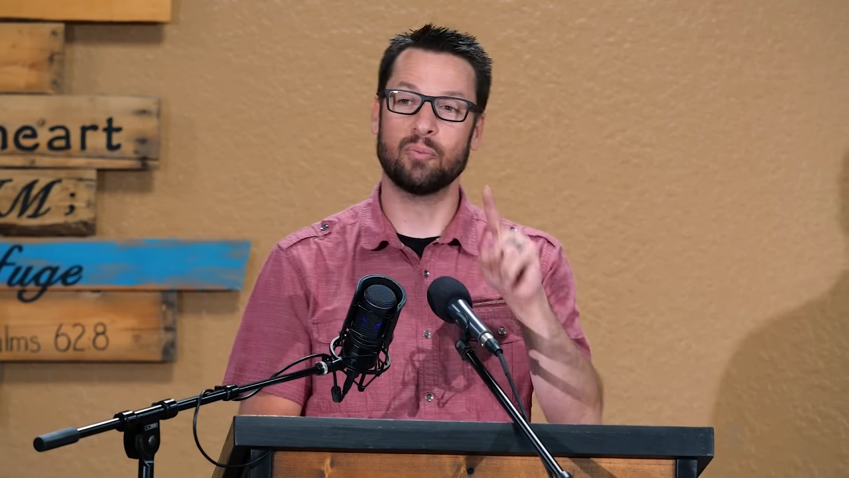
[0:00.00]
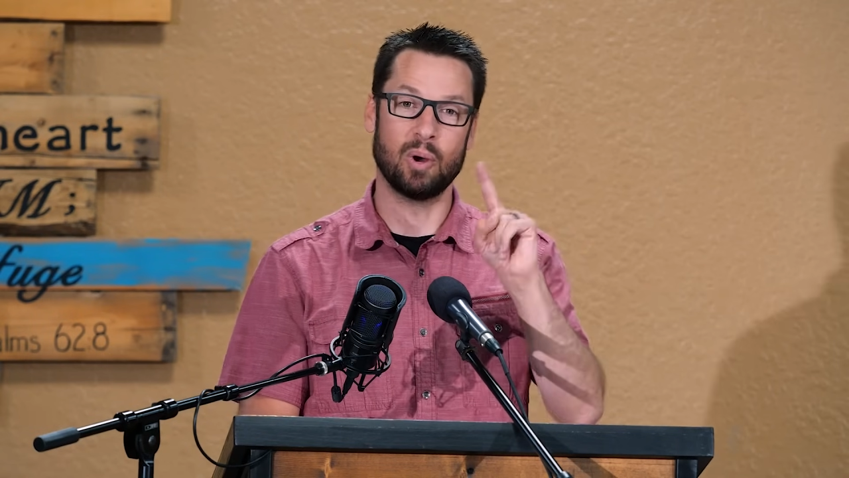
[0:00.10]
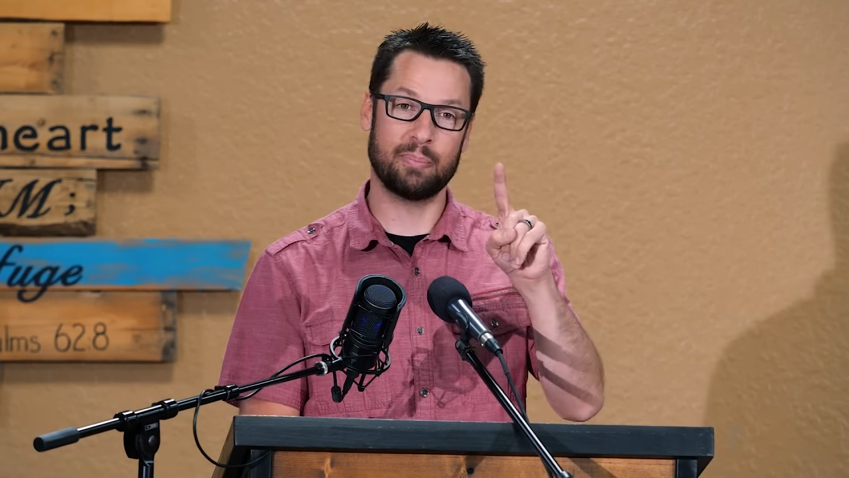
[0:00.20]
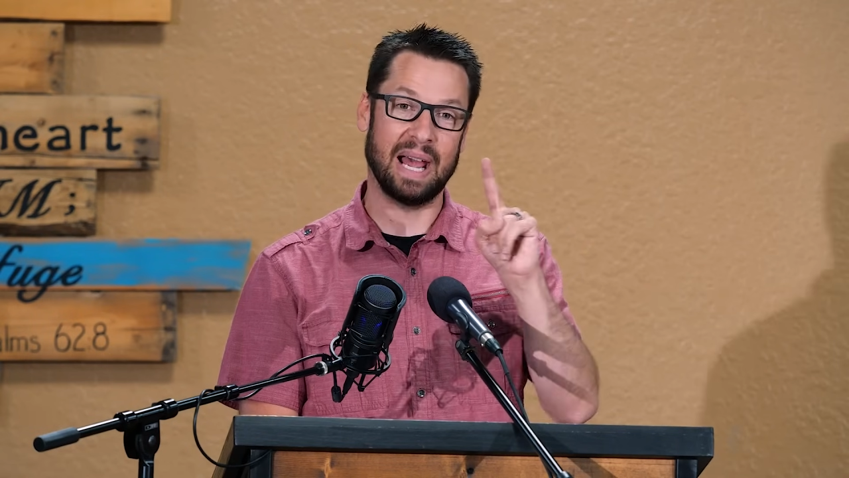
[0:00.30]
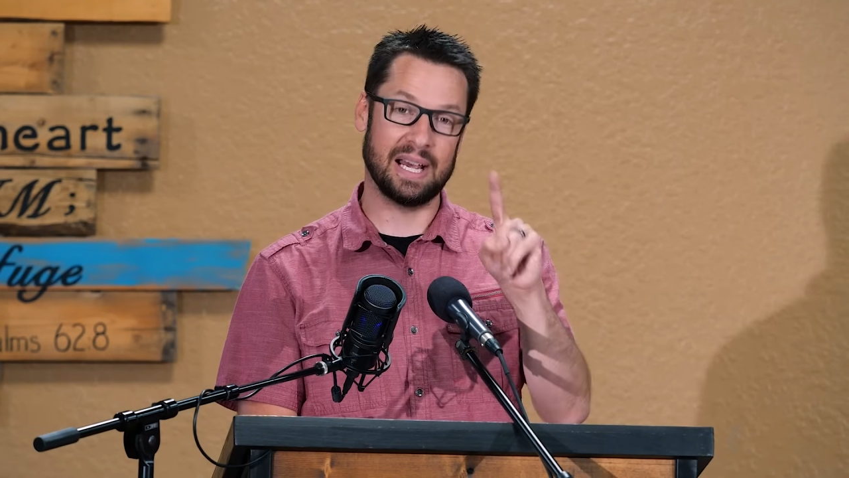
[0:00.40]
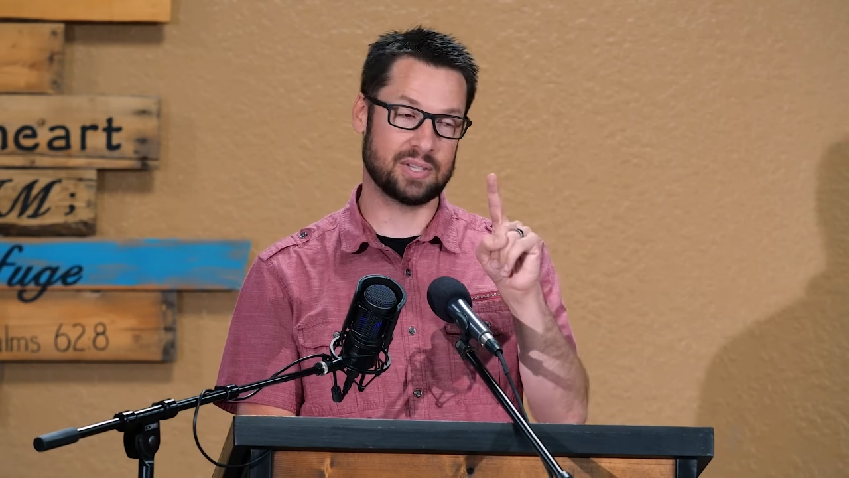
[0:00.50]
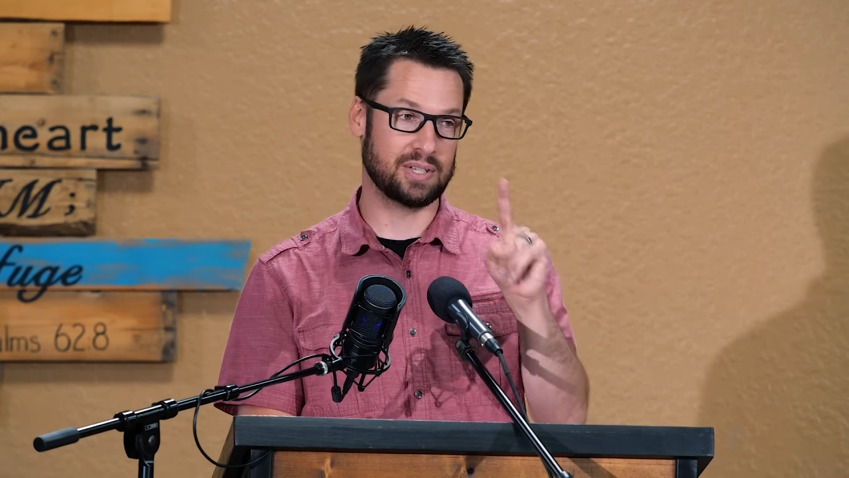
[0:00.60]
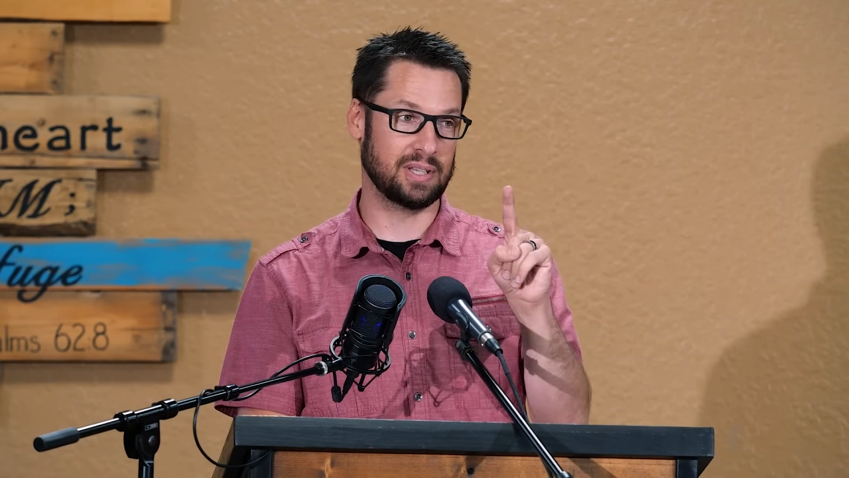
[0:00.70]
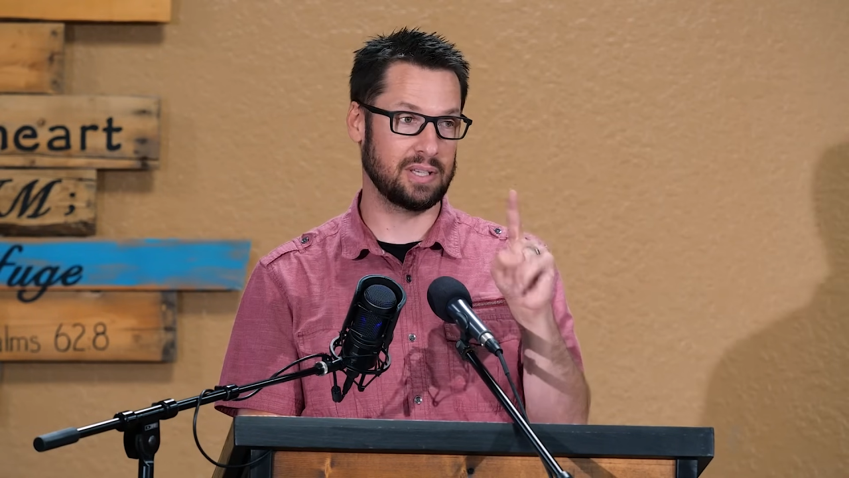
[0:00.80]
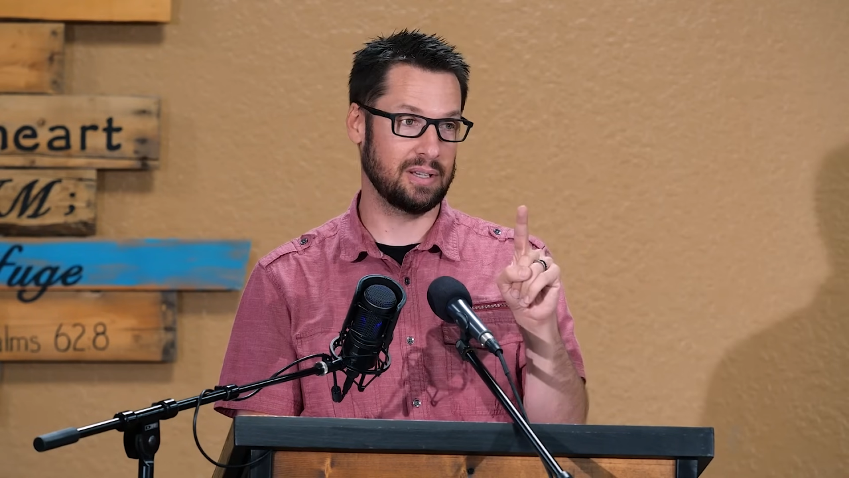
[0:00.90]
one
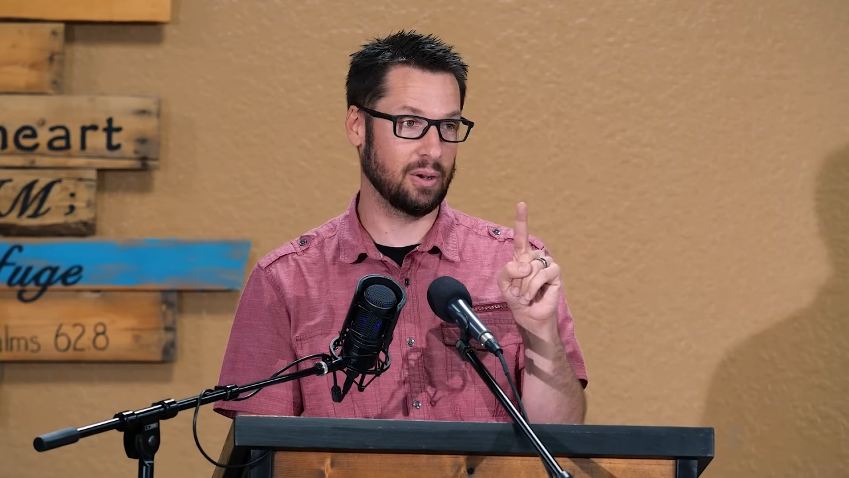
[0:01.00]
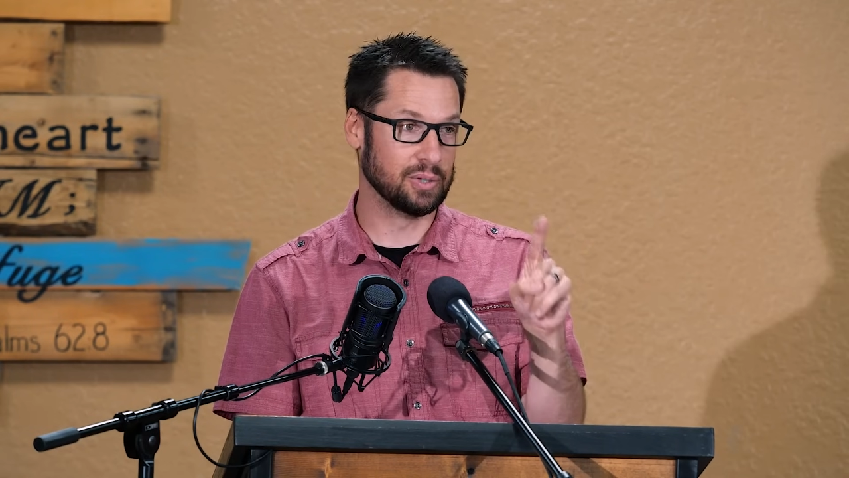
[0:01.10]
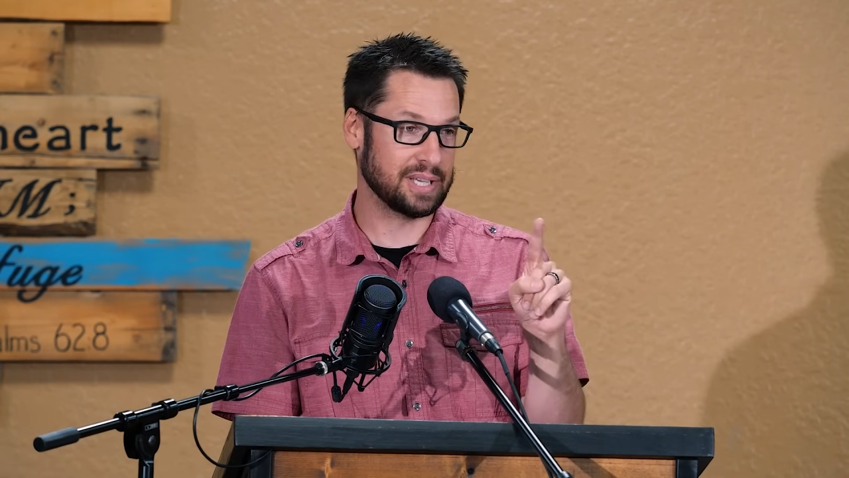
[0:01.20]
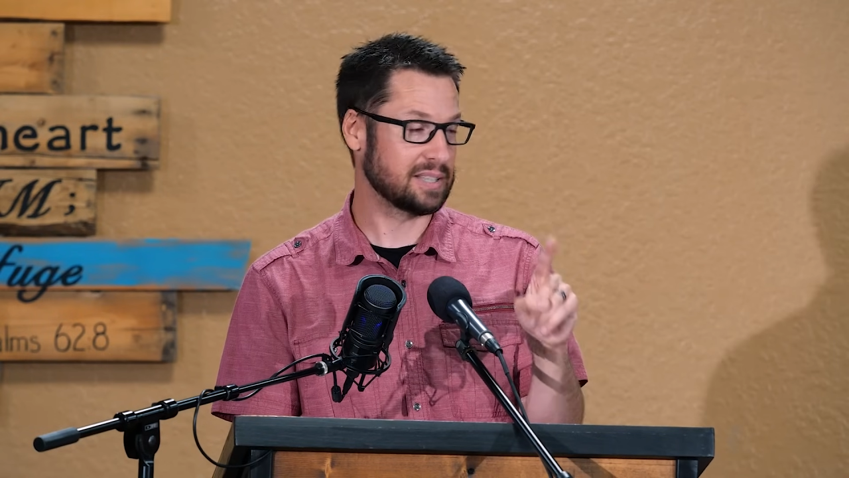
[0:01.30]
passage in the Old